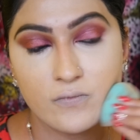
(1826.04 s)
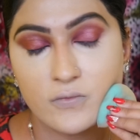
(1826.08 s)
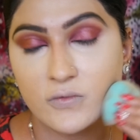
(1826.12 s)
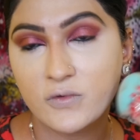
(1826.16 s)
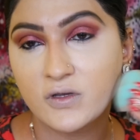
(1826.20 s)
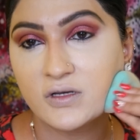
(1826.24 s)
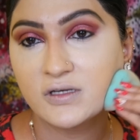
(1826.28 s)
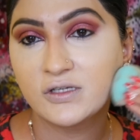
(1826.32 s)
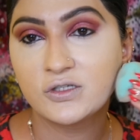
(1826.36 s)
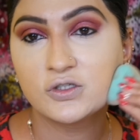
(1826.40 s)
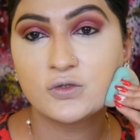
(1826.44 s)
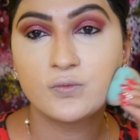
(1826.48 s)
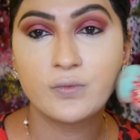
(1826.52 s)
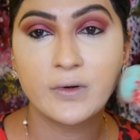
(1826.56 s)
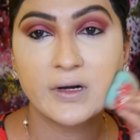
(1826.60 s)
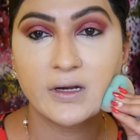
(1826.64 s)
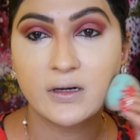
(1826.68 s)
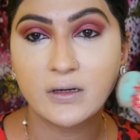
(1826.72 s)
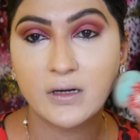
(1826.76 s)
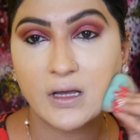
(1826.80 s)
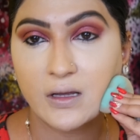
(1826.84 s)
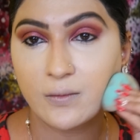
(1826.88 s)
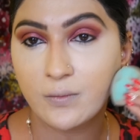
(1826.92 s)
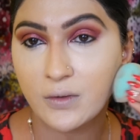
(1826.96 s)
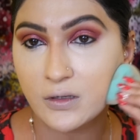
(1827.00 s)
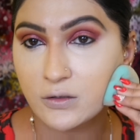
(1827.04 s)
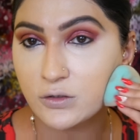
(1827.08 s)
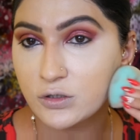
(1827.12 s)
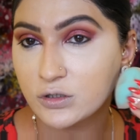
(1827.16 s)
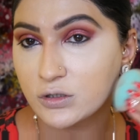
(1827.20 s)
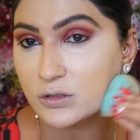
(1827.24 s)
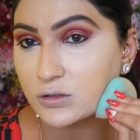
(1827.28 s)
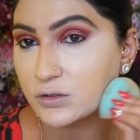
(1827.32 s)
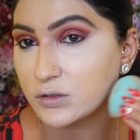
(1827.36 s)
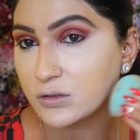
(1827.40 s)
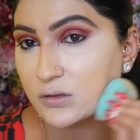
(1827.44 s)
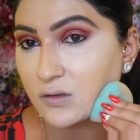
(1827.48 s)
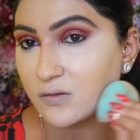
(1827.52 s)
just to bring
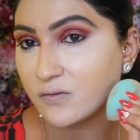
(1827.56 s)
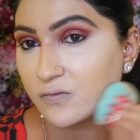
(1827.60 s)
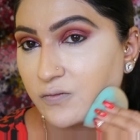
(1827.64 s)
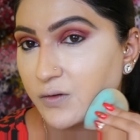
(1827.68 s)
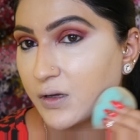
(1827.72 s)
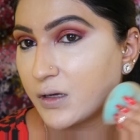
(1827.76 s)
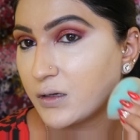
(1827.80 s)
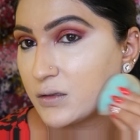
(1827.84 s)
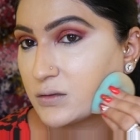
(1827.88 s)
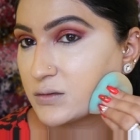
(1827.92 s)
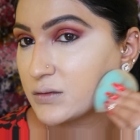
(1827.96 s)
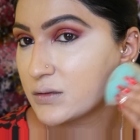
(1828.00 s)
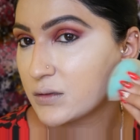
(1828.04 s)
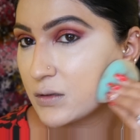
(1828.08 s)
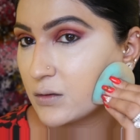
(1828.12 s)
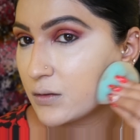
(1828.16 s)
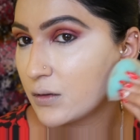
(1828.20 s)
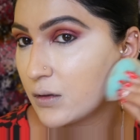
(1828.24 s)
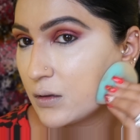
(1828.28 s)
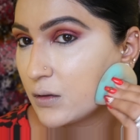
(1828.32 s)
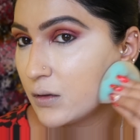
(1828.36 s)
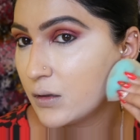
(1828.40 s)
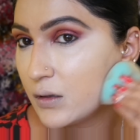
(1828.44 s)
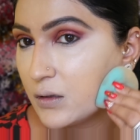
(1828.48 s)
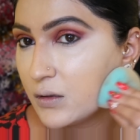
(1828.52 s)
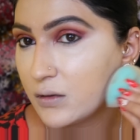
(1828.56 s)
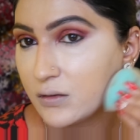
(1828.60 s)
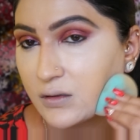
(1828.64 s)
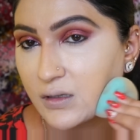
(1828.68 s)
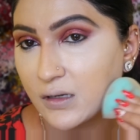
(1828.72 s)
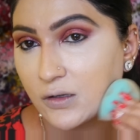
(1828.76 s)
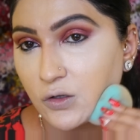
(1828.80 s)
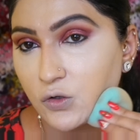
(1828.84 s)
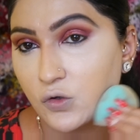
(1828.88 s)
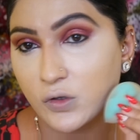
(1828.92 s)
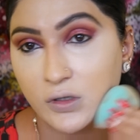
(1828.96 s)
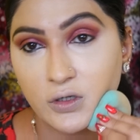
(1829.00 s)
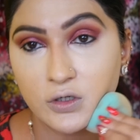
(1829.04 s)
dimension to the face.
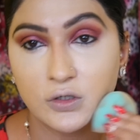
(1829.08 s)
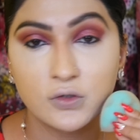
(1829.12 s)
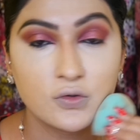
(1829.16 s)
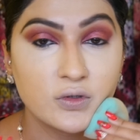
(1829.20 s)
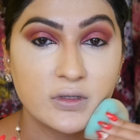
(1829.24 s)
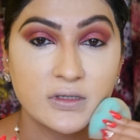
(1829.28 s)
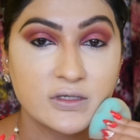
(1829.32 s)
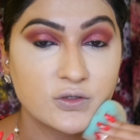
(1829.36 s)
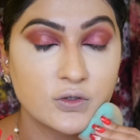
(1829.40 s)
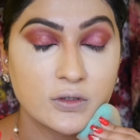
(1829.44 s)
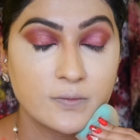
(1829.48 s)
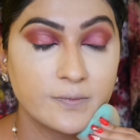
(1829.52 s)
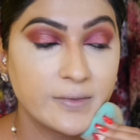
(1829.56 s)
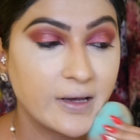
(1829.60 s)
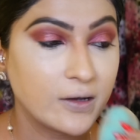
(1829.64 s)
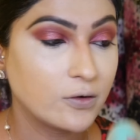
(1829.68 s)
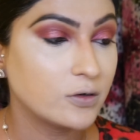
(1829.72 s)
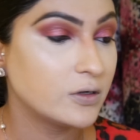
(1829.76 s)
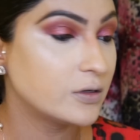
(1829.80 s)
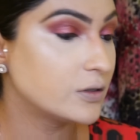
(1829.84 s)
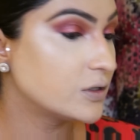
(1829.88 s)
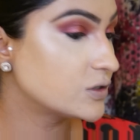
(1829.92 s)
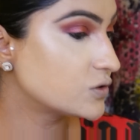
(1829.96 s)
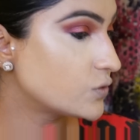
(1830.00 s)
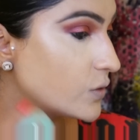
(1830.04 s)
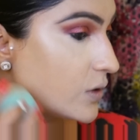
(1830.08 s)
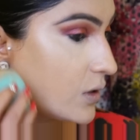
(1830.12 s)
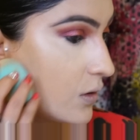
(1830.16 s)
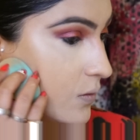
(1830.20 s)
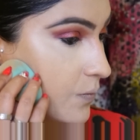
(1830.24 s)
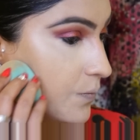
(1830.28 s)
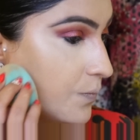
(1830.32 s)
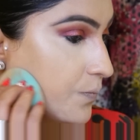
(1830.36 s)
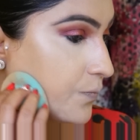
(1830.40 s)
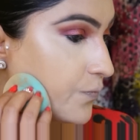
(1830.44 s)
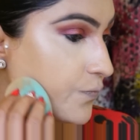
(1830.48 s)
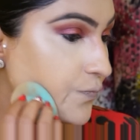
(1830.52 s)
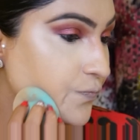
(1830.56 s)
Now you can do this with powder as well,
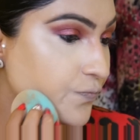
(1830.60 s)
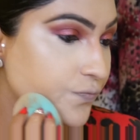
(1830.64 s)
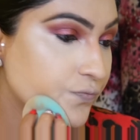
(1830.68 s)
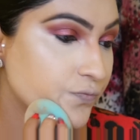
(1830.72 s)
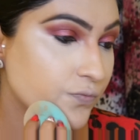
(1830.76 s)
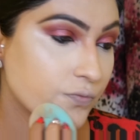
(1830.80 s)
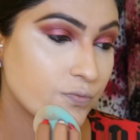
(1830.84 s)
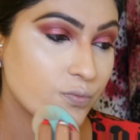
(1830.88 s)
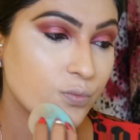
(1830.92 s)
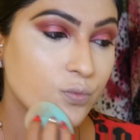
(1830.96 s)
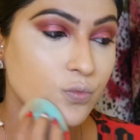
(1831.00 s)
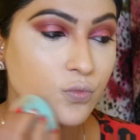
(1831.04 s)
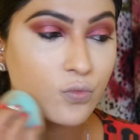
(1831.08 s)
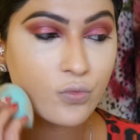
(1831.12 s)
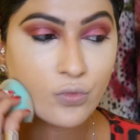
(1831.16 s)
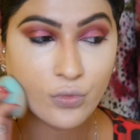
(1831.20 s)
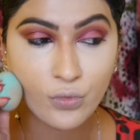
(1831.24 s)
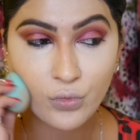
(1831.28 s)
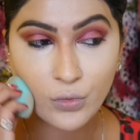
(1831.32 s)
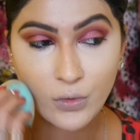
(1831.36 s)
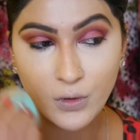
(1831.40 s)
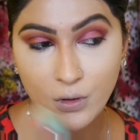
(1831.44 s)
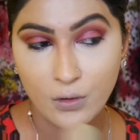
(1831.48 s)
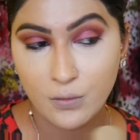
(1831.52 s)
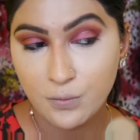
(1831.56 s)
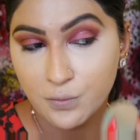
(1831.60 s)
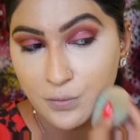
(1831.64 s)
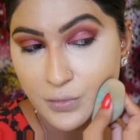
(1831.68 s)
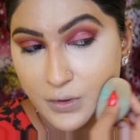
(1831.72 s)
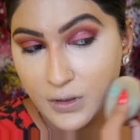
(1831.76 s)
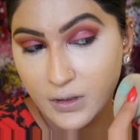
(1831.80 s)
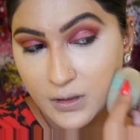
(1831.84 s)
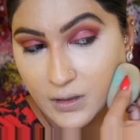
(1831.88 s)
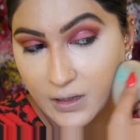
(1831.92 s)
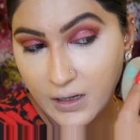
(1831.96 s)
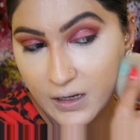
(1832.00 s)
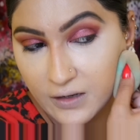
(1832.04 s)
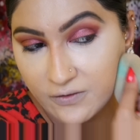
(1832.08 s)

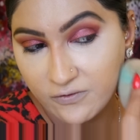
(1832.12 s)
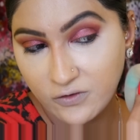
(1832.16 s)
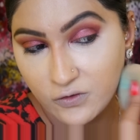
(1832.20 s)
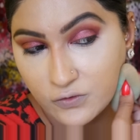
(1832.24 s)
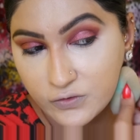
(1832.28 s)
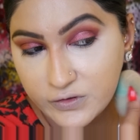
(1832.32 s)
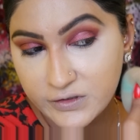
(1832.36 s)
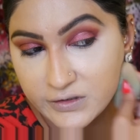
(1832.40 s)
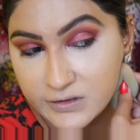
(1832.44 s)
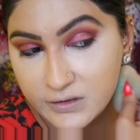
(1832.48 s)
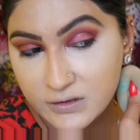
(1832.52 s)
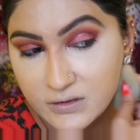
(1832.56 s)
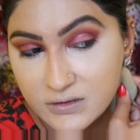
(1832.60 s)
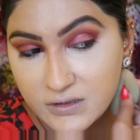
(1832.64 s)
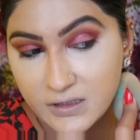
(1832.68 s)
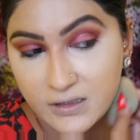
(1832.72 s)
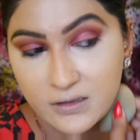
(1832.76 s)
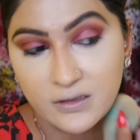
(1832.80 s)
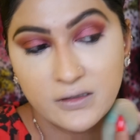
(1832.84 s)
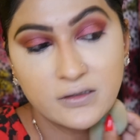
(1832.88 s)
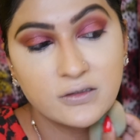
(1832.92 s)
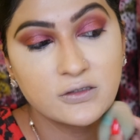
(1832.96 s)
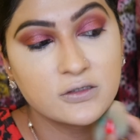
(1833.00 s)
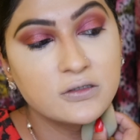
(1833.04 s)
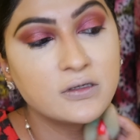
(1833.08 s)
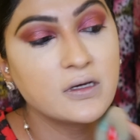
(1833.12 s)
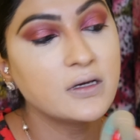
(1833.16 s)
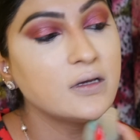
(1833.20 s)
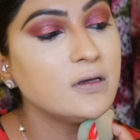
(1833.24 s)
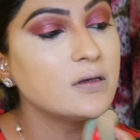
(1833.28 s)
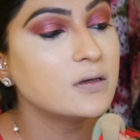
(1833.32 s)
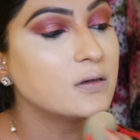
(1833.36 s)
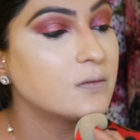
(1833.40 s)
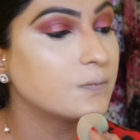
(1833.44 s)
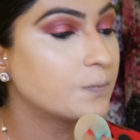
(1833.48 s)
but I've used concealer today.